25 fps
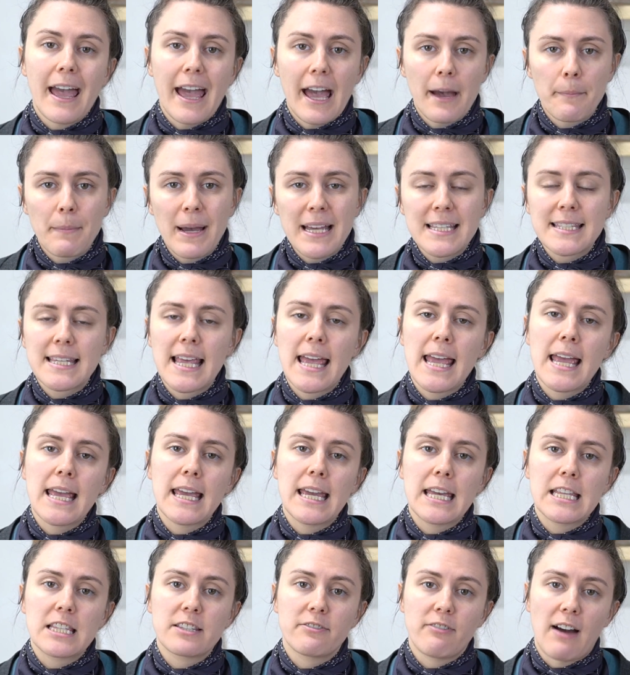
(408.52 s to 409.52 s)
Am I
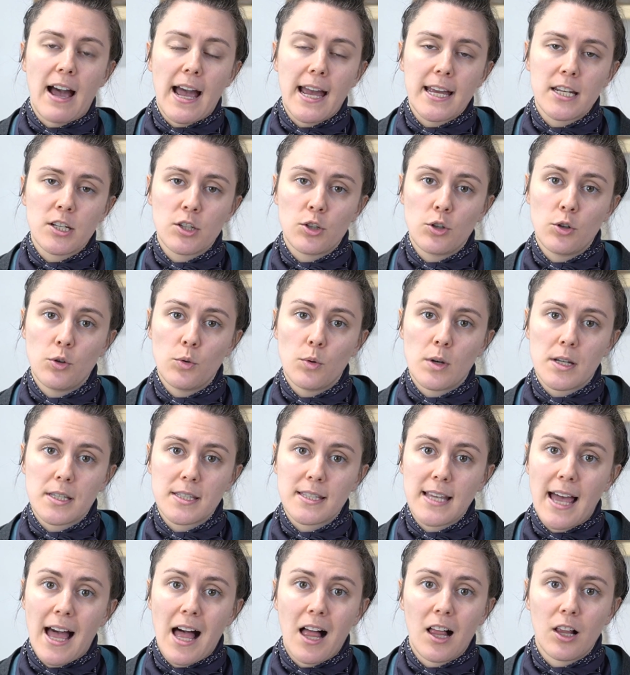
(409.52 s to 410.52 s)
saying it's fine to
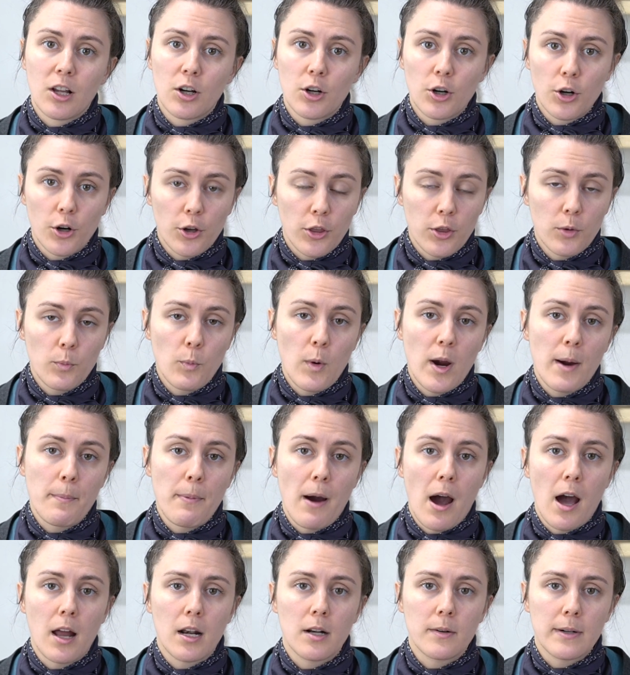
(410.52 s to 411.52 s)
sell earthenware
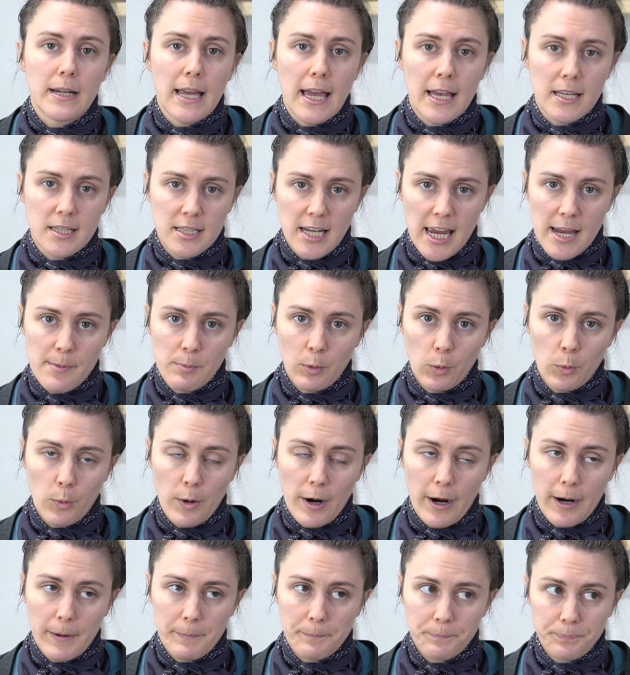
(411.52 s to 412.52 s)
pottery as
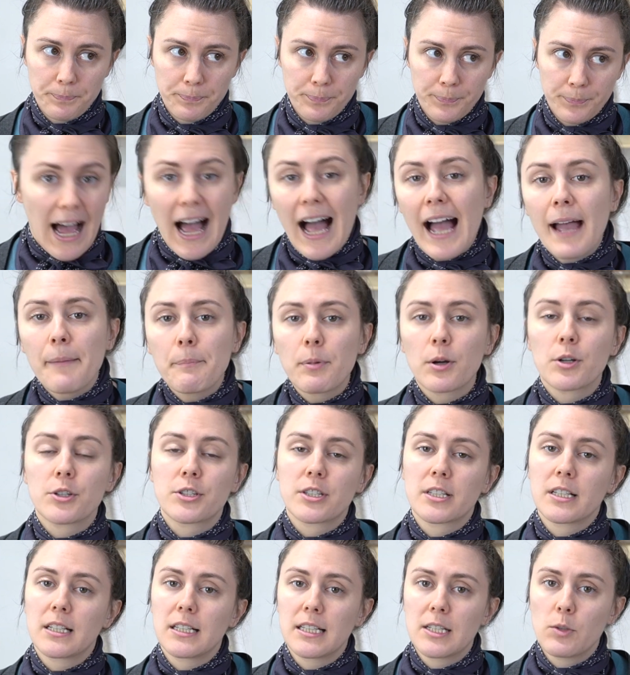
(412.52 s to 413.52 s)
tableware? I
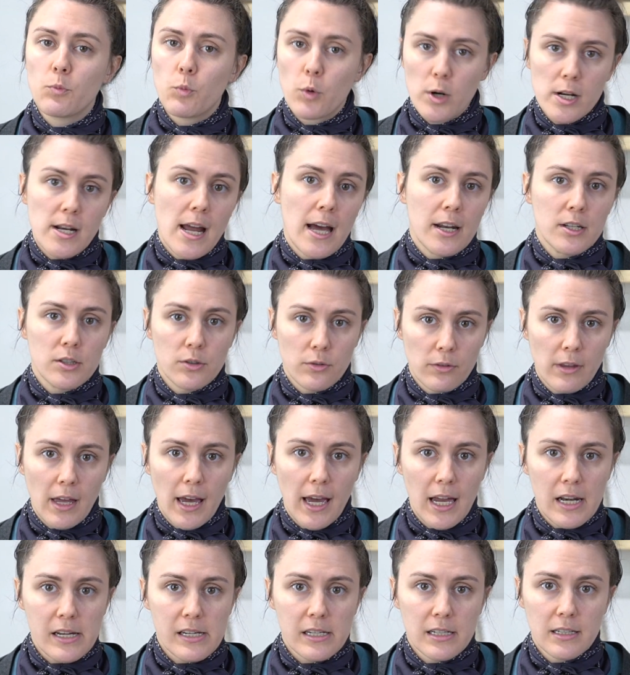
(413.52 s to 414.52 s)
personally would not do
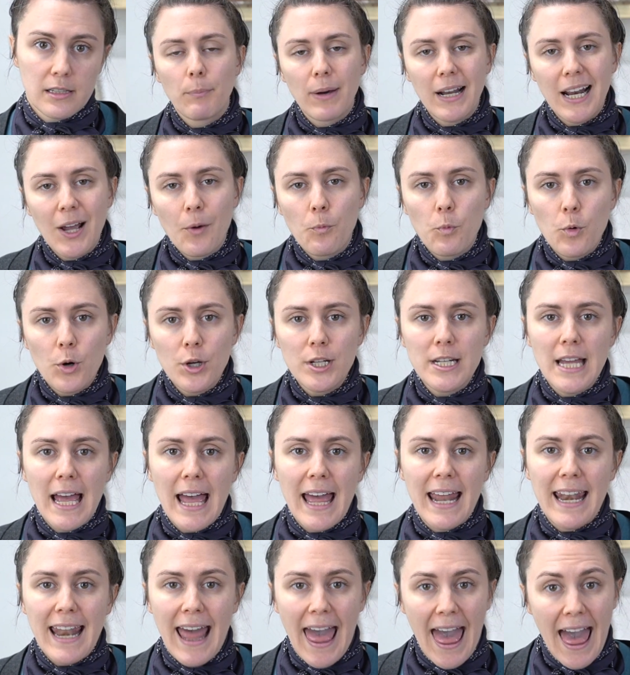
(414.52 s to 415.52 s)
that, but I would
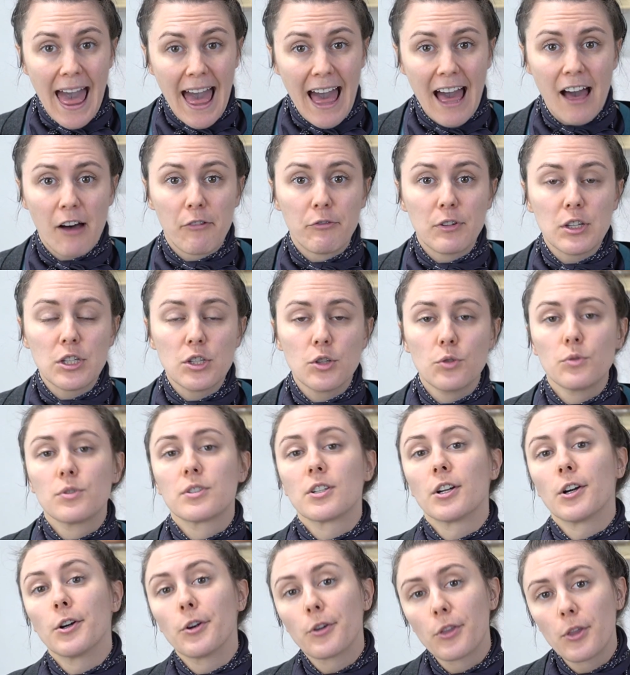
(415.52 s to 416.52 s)
and have
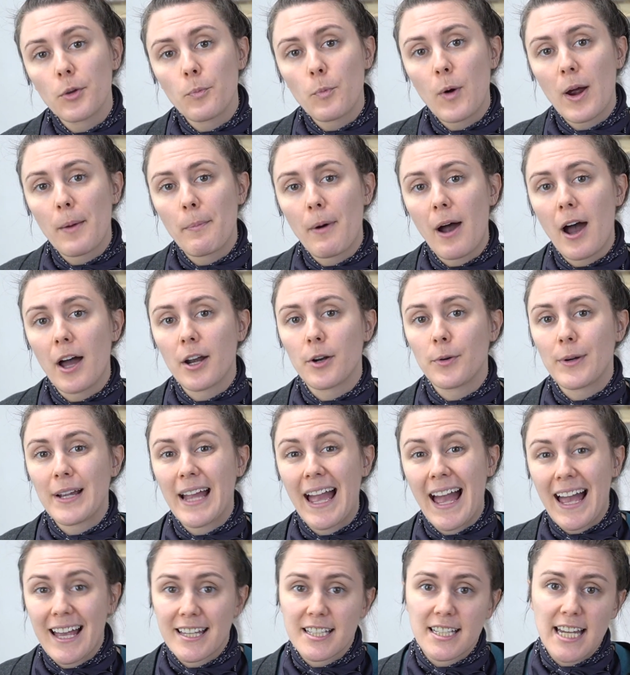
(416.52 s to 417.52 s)
used earthenware
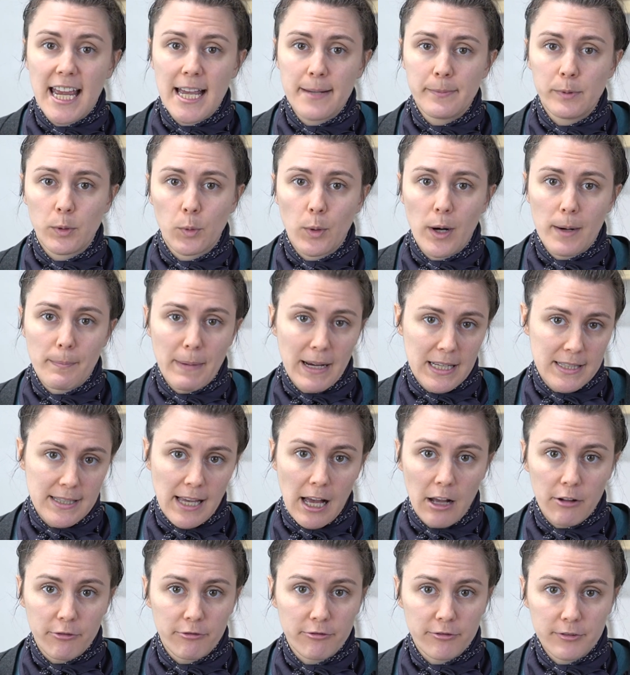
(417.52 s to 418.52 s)
pottery as tableware
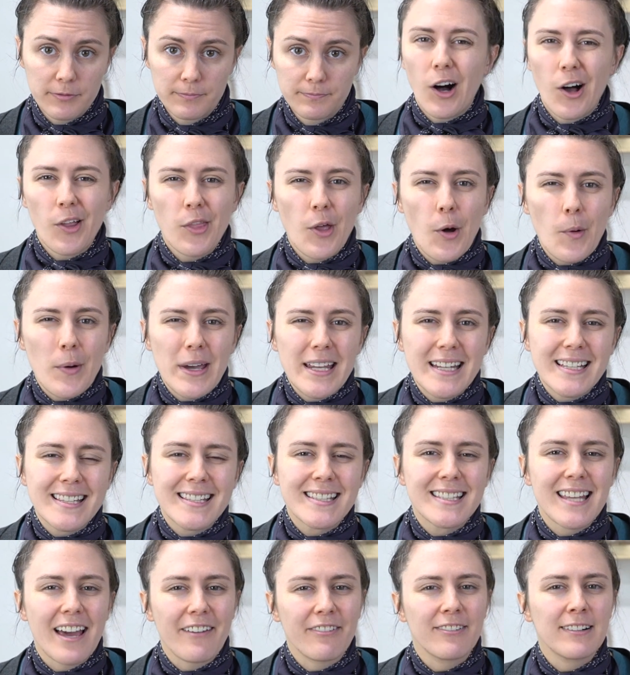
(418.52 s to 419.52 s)
myself although it
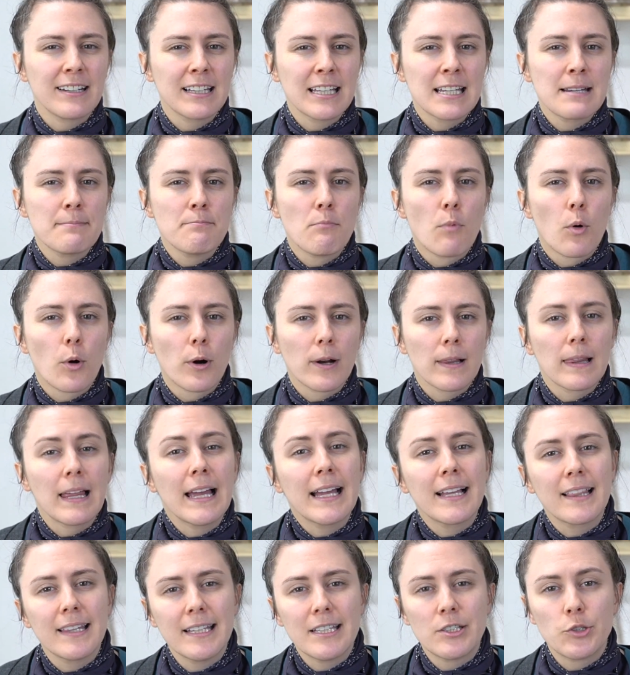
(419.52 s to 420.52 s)
is definitely more
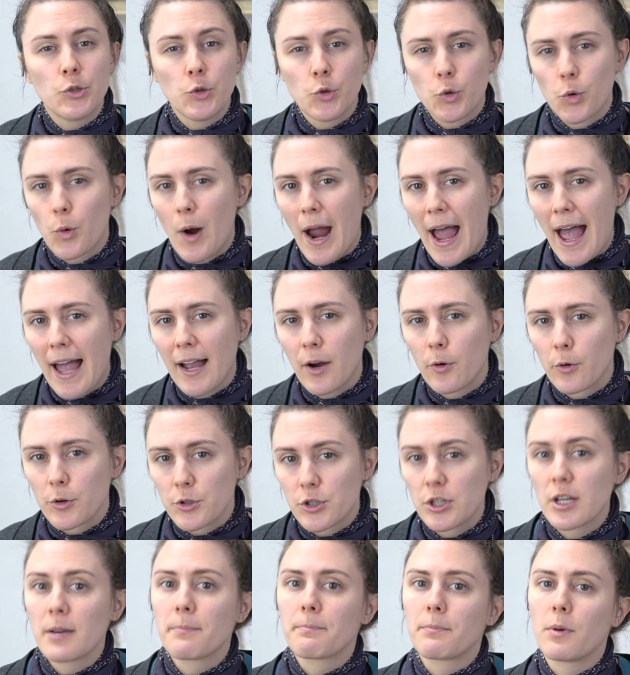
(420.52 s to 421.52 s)
likely to crack or
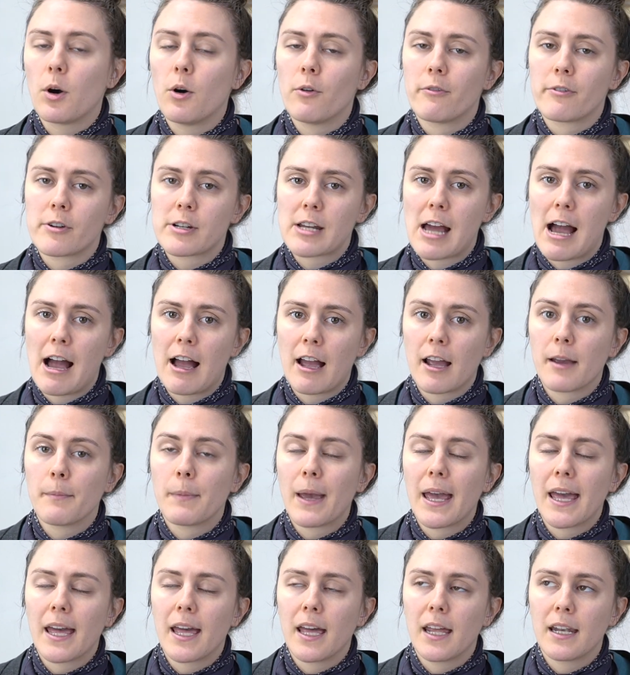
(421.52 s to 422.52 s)
chip over time,
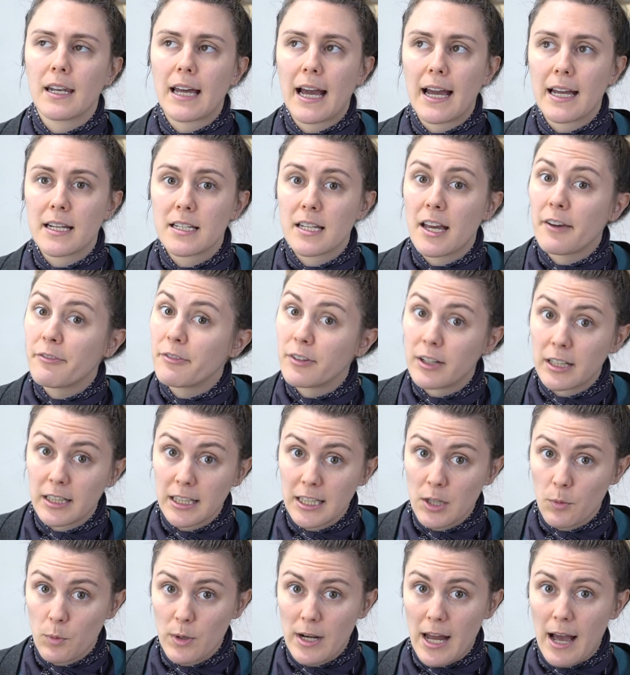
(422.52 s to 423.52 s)
and I
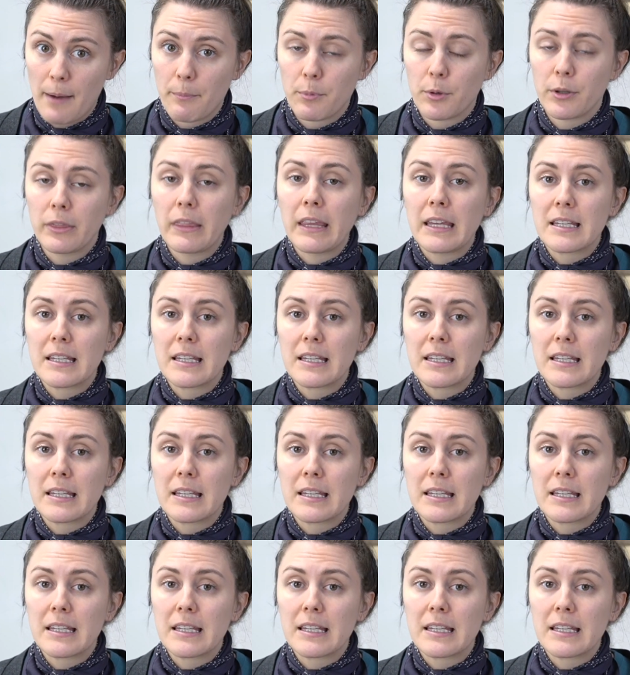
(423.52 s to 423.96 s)
definitely would not put